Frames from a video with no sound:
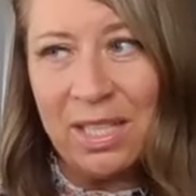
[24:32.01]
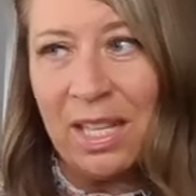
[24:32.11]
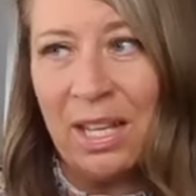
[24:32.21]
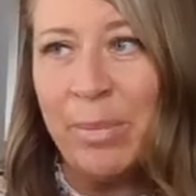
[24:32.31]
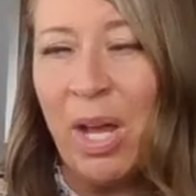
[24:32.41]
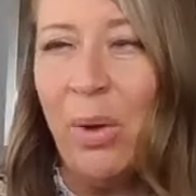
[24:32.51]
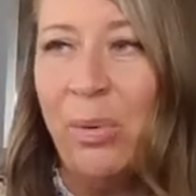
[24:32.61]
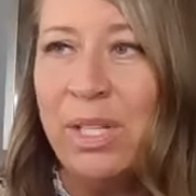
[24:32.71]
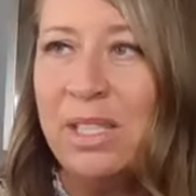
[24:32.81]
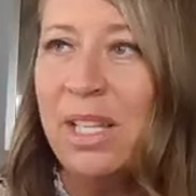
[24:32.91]
And I am
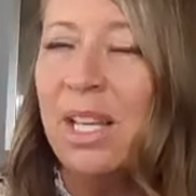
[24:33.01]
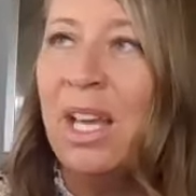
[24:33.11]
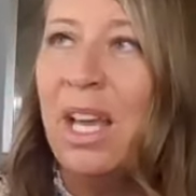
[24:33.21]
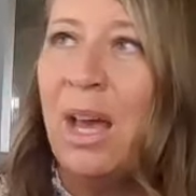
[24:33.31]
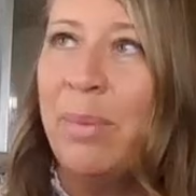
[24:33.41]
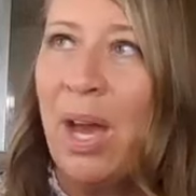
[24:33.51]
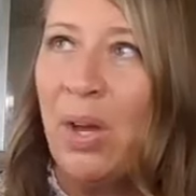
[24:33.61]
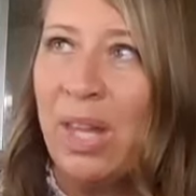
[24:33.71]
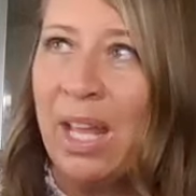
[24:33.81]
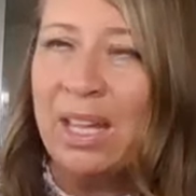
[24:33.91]
always
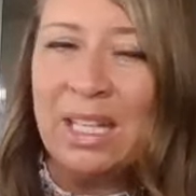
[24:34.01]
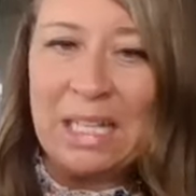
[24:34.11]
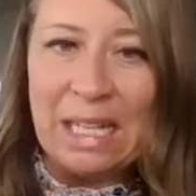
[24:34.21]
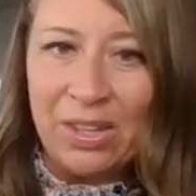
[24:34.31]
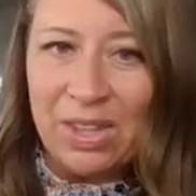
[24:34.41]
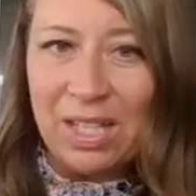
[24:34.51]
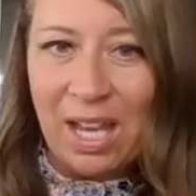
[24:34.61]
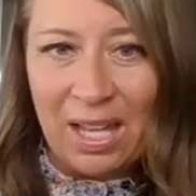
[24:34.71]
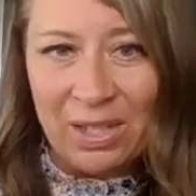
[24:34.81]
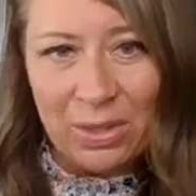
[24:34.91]
about like cleaning out the
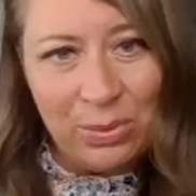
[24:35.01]
gut,